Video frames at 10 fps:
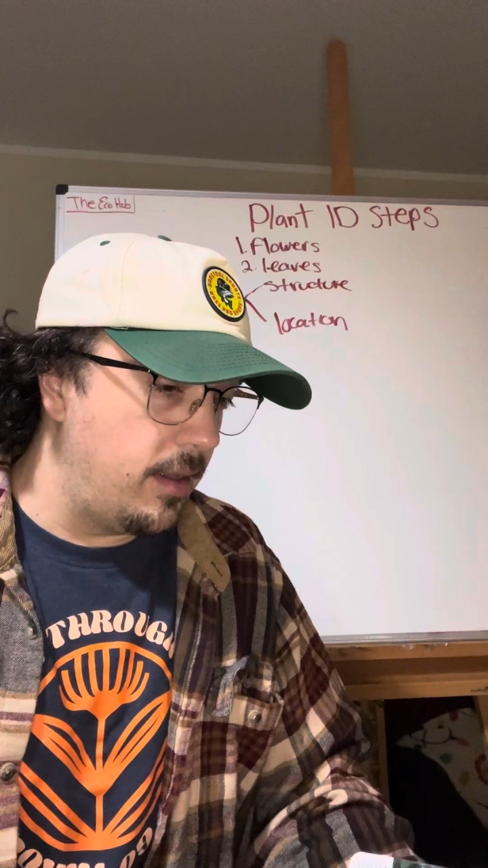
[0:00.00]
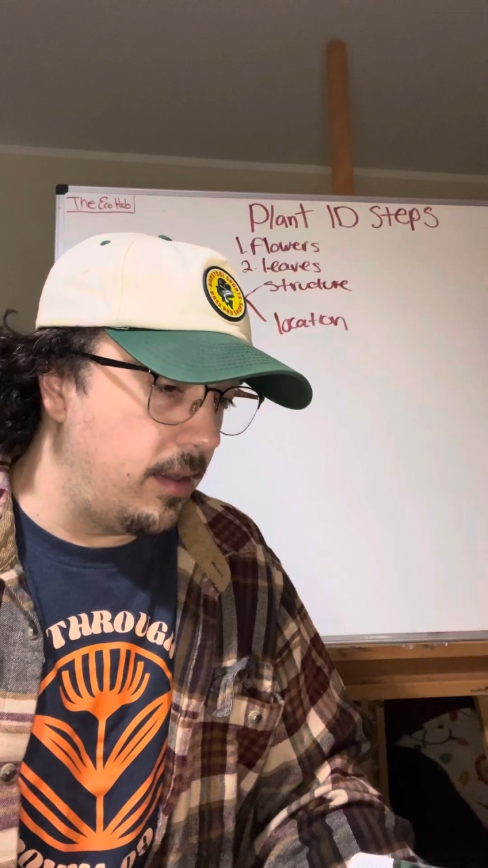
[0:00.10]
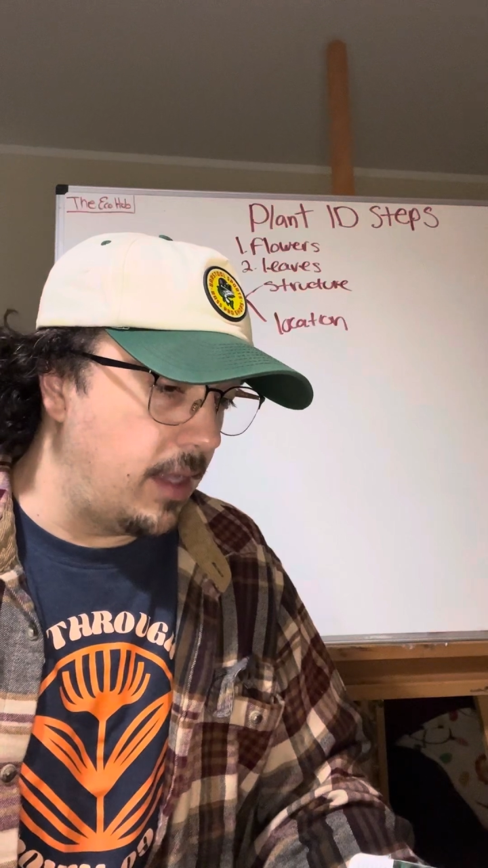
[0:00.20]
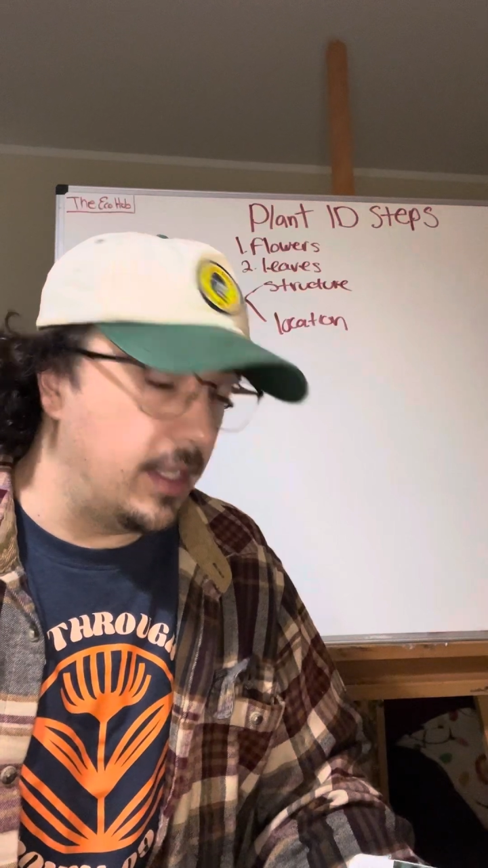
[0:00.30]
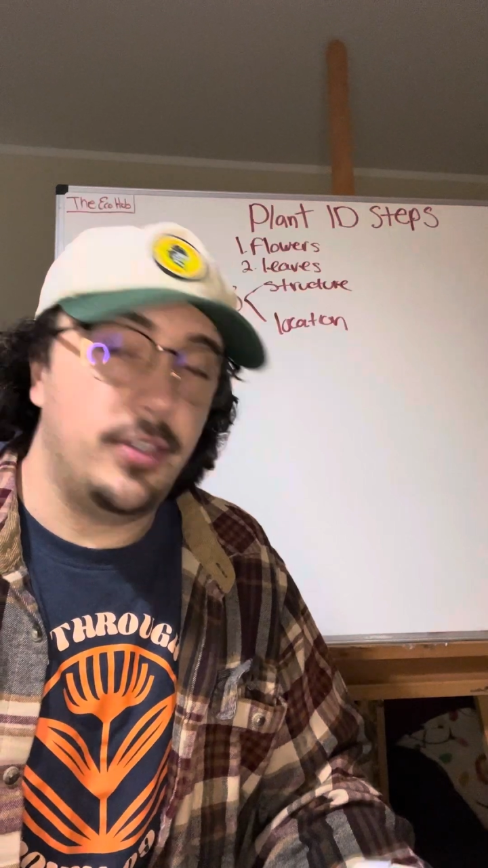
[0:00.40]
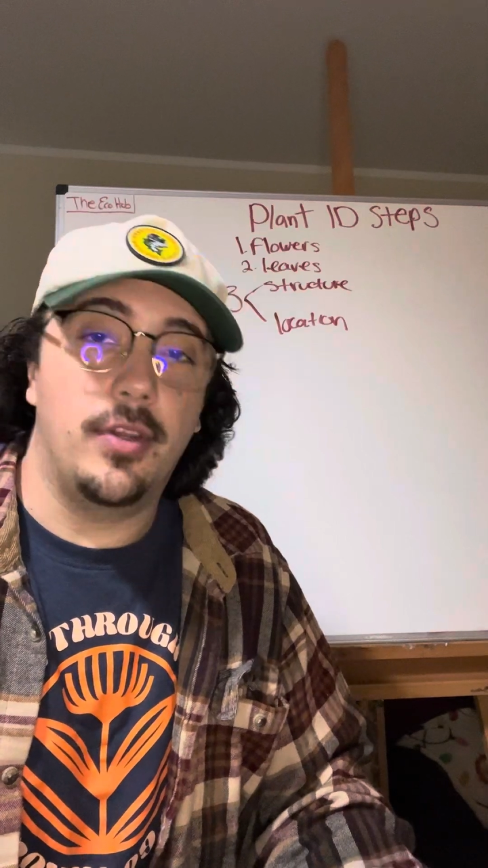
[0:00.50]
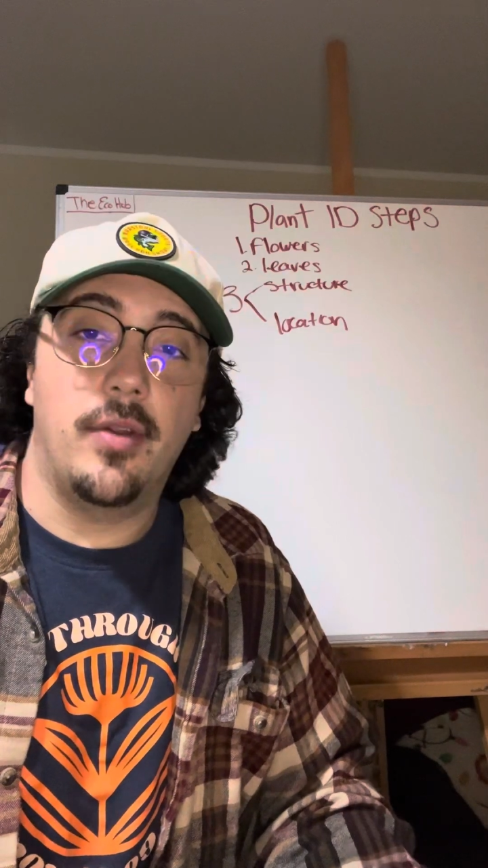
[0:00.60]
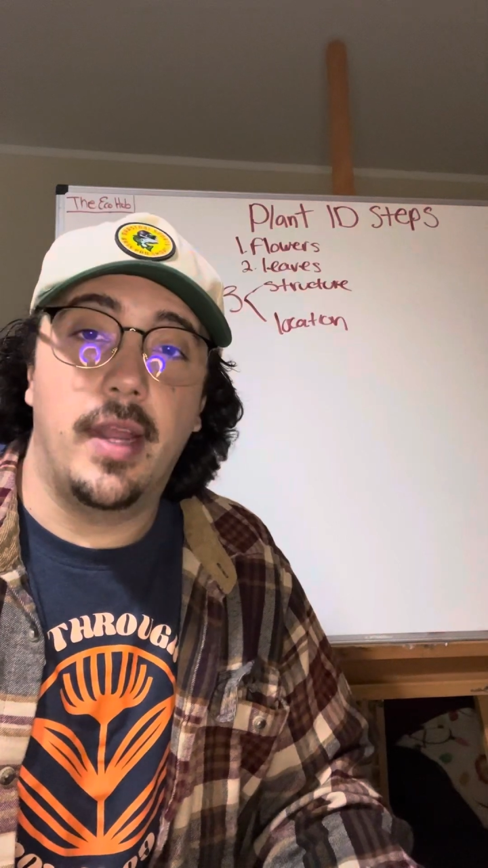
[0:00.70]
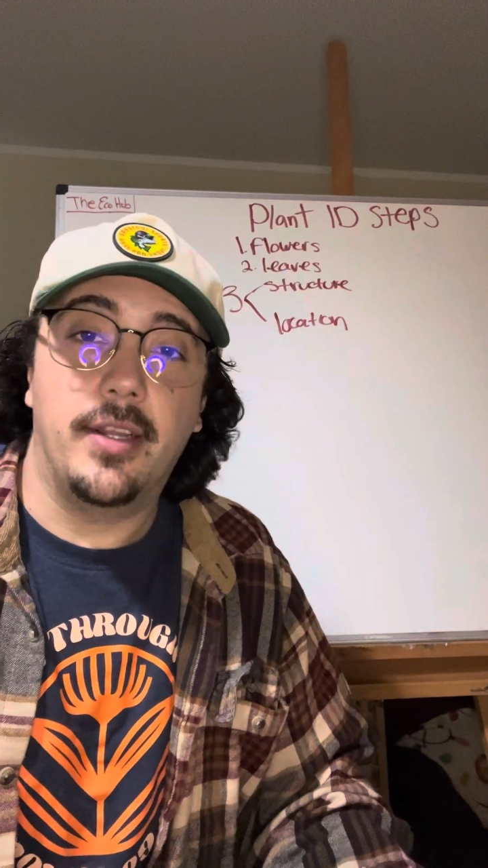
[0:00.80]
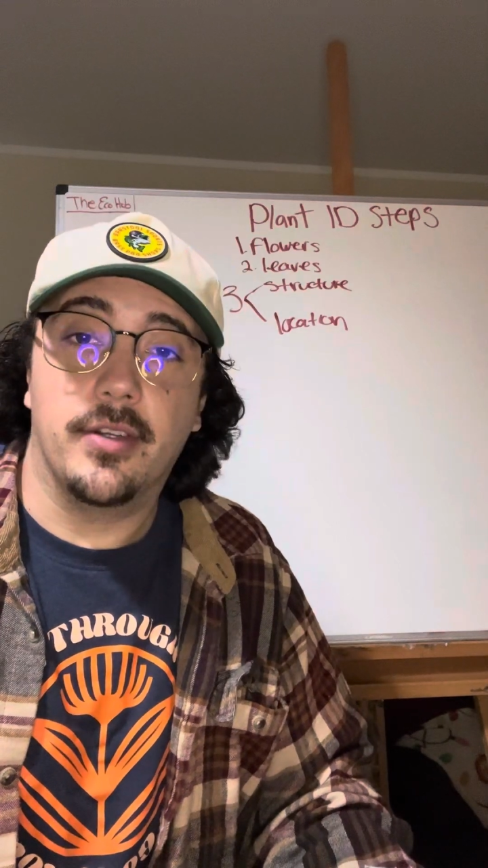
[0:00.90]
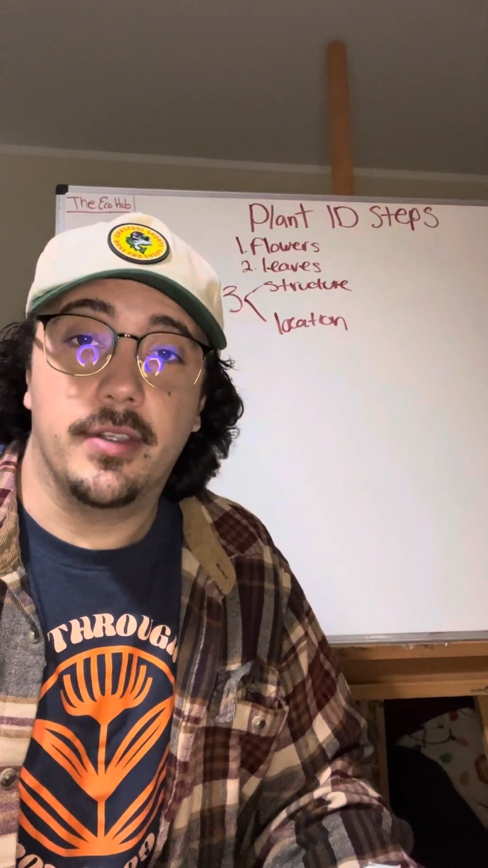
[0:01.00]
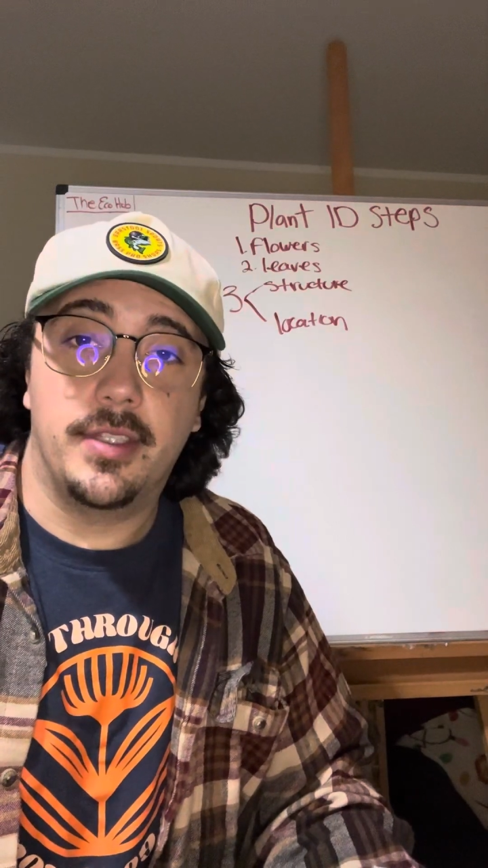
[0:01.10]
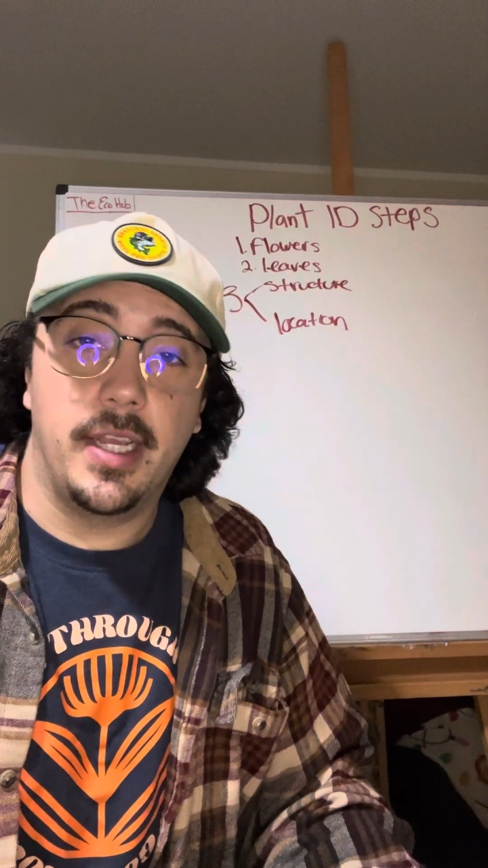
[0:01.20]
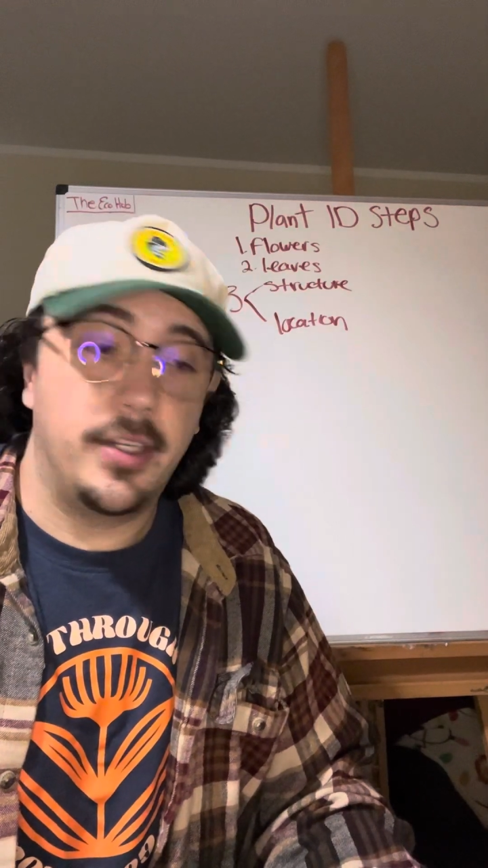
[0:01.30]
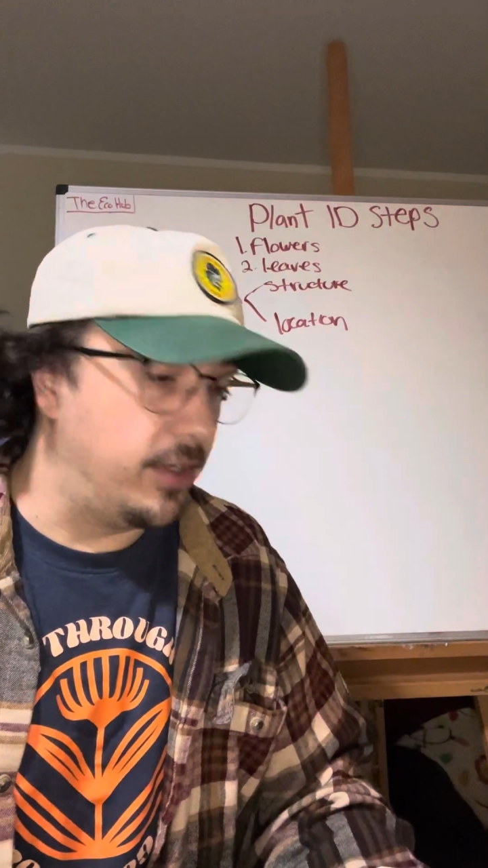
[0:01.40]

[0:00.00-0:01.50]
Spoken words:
as you know, nature is nature.